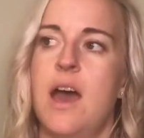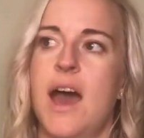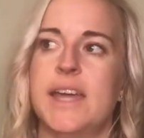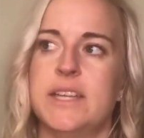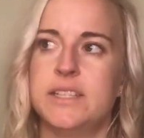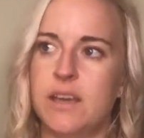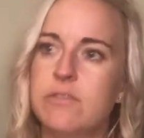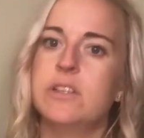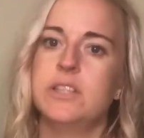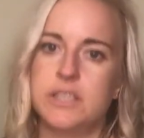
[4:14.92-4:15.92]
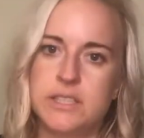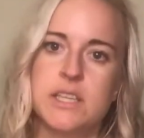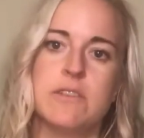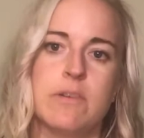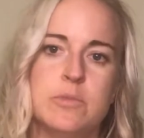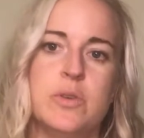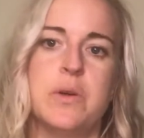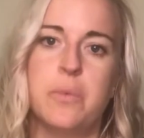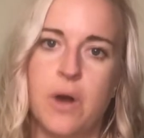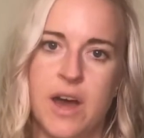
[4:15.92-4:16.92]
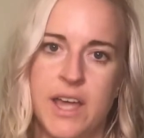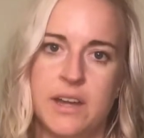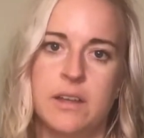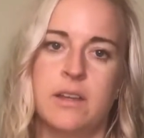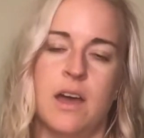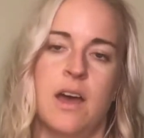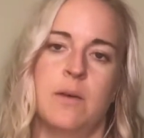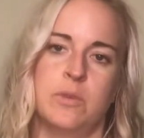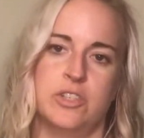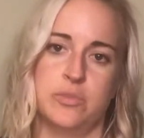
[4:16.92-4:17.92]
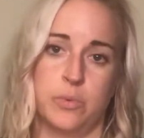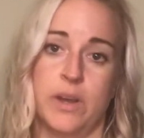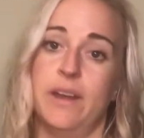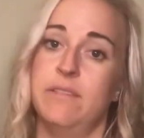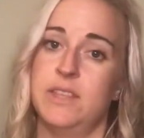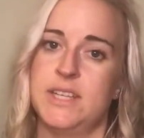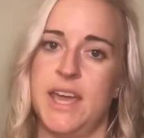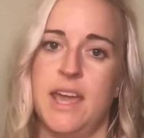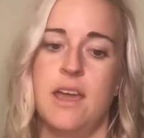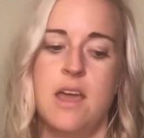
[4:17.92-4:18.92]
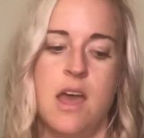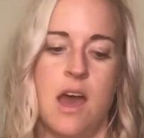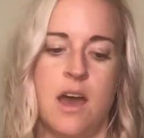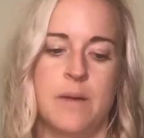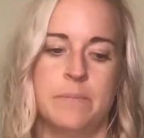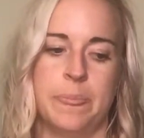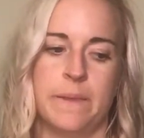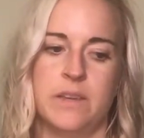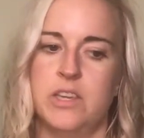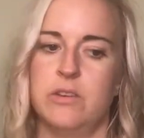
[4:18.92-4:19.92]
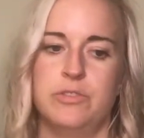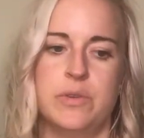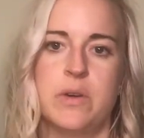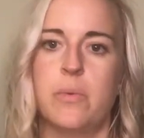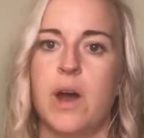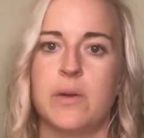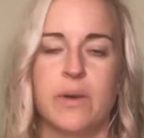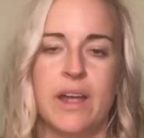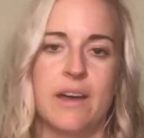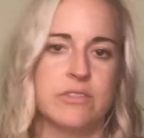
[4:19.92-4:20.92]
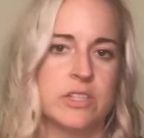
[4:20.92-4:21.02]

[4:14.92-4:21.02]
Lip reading: I could definitely see if I'm doing a WOD, which is workout of the day, doing a WOD where I have